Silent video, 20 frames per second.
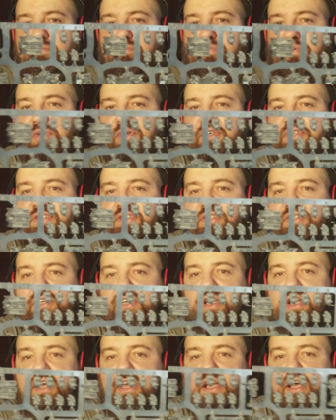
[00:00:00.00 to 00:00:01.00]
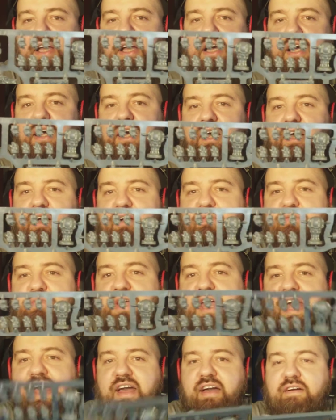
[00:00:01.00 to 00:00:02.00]
books.
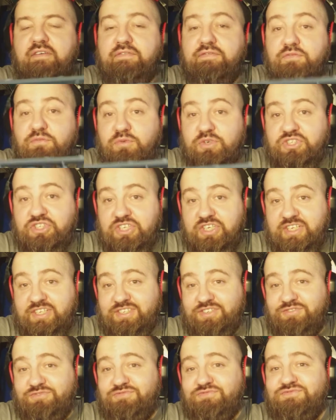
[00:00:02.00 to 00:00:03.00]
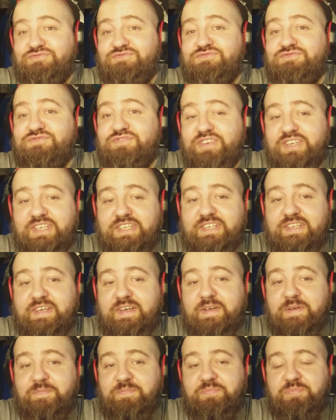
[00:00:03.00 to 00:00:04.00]
We have, which is really
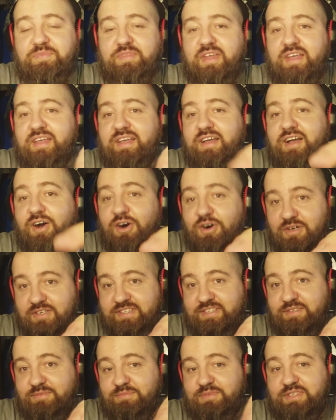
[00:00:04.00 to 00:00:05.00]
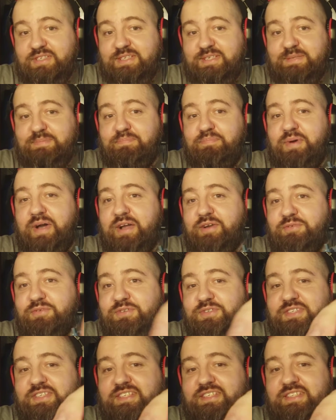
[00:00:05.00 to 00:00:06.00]
awesome,
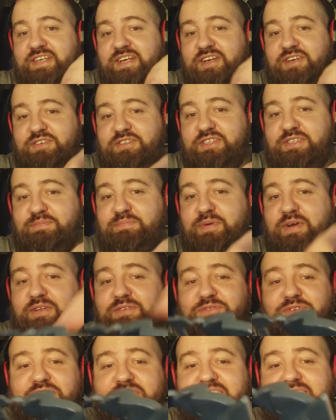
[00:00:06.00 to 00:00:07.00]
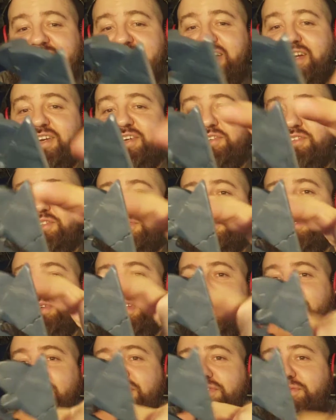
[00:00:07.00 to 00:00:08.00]
spiraling stairs
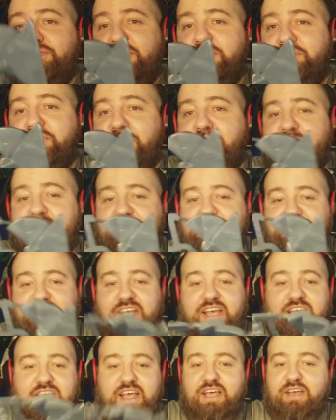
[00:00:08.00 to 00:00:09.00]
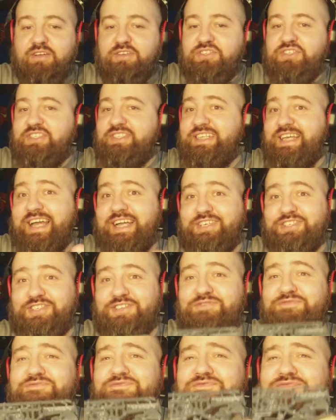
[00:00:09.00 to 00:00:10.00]
in three parts, which is
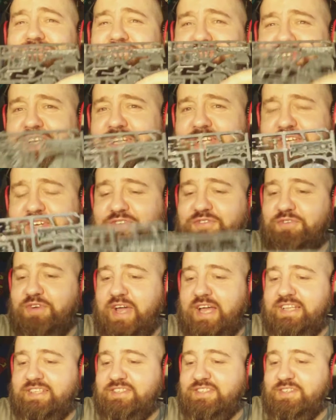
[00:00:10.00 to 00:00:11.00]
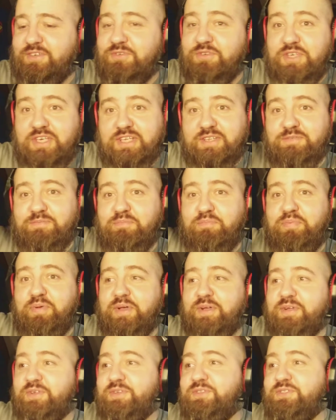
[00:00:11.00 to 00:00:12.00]
actually really great. So you can
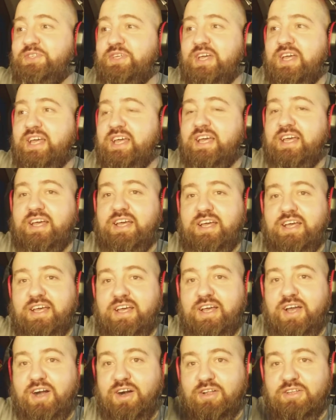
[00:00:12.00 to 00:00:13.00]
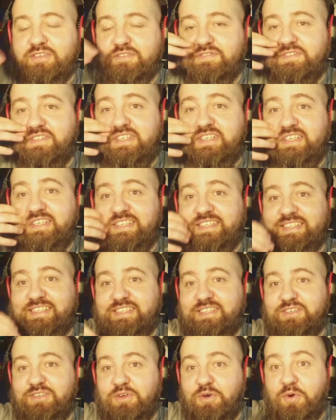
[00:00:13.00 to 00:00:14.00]
build all of these,
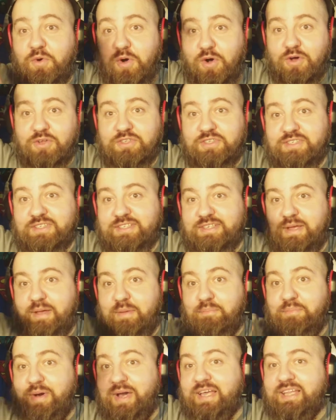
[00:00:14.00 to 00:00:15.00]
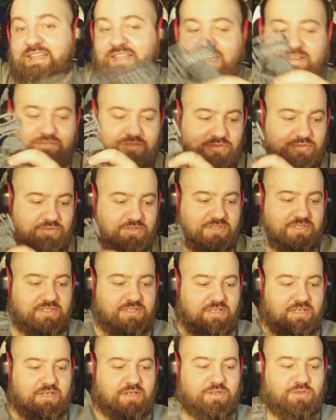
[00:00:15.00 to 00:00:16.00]
on by levels,
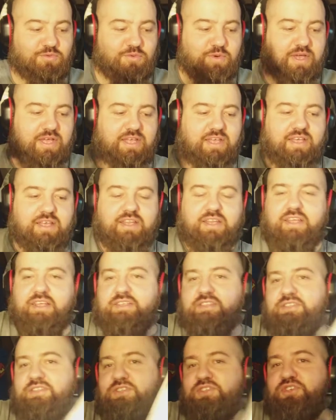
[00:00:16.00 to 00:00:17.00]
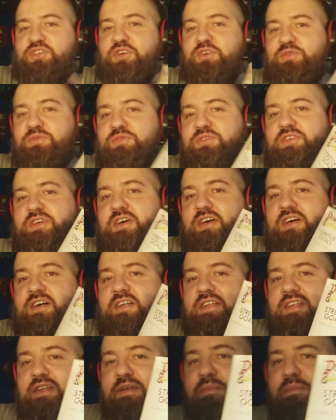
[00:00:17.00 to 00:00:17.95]
the way it is shown on